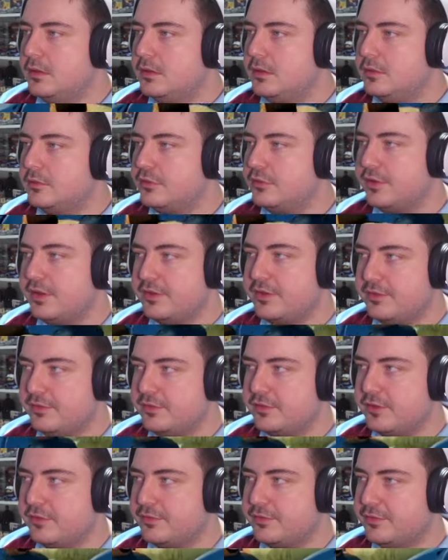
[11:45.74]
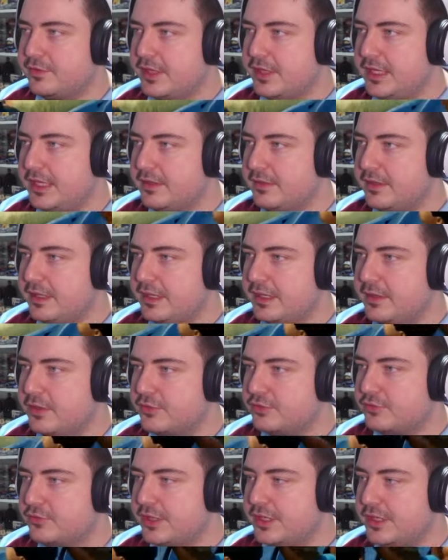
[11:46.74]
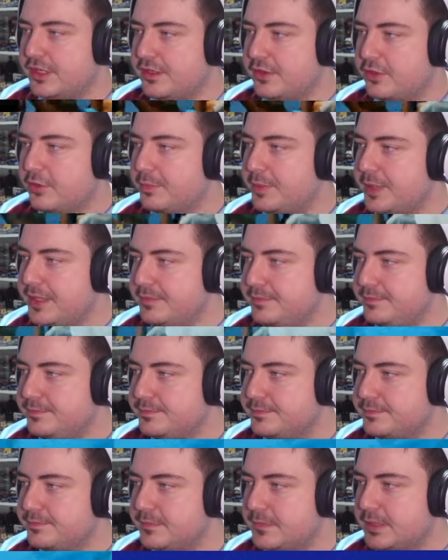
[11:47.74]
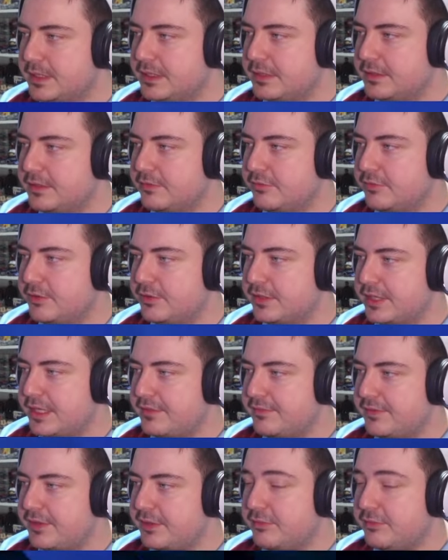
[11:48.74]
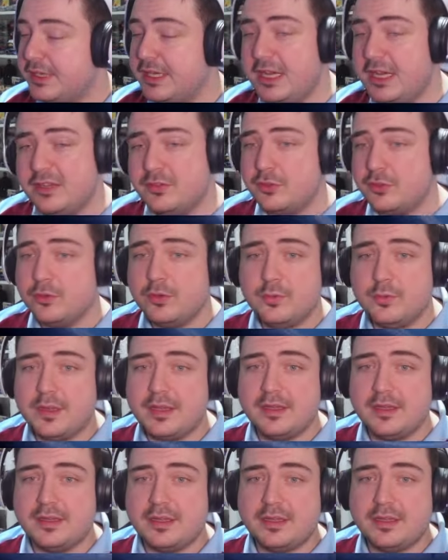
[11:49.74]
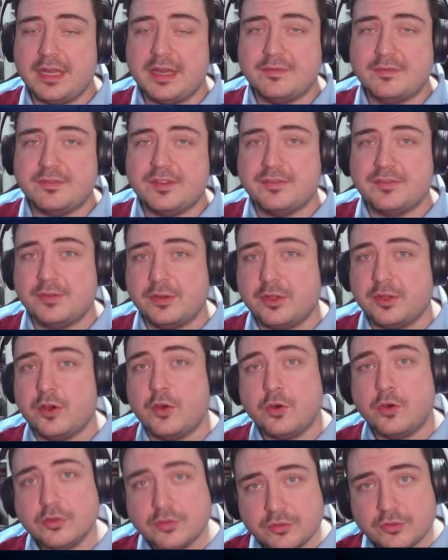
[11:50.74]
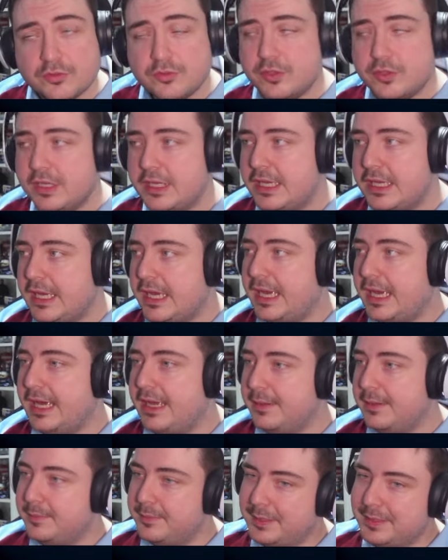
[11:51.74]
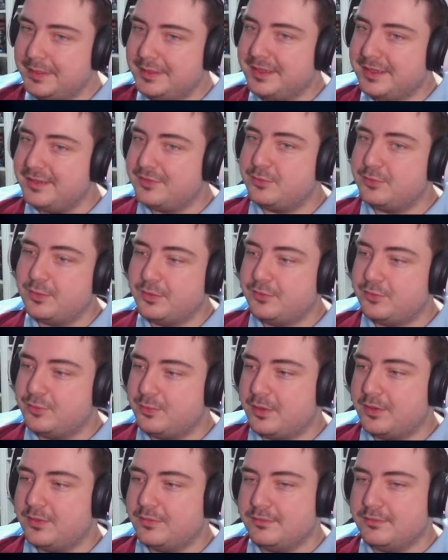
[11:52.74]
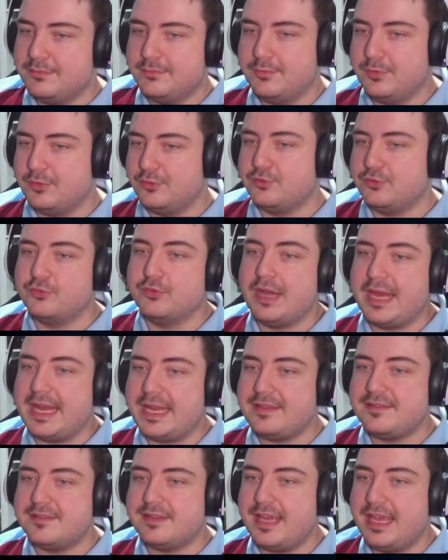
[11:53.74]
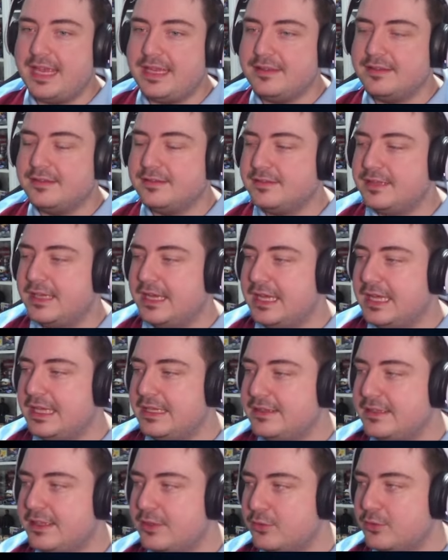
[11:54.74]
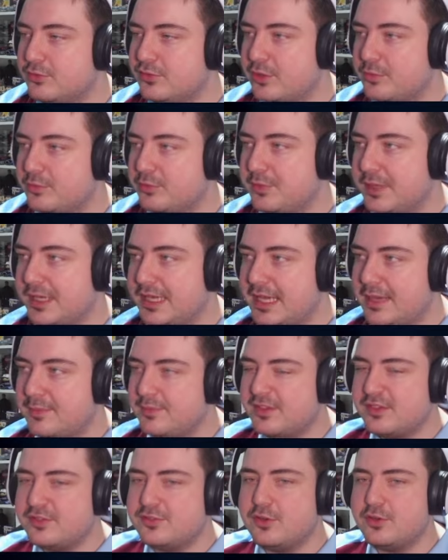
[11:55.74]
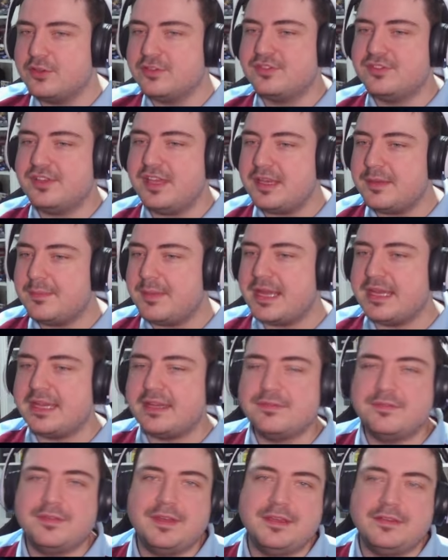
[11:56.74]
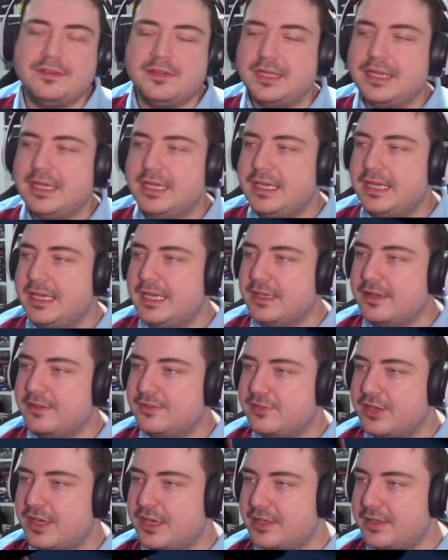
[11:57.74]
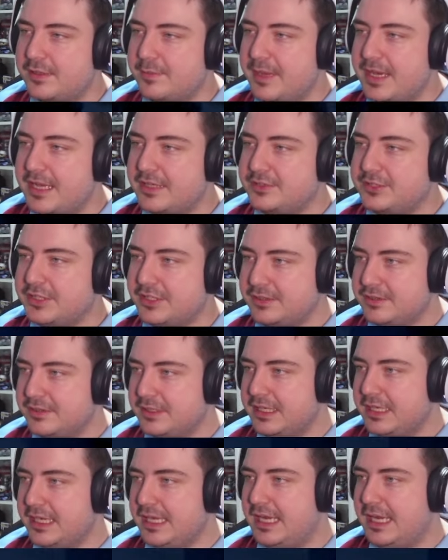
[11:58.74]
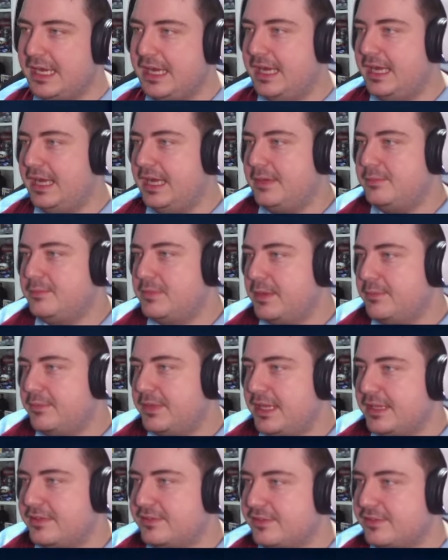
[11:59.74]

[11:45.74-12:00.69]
So this is obviously the Australian Open and the Rod Laver Arena. I don't know whether they'll have different courts, um, and this was what was great in uh, the old Top Spin games. This sort of cinematic feel at the start of the match, and I'm, I'm glad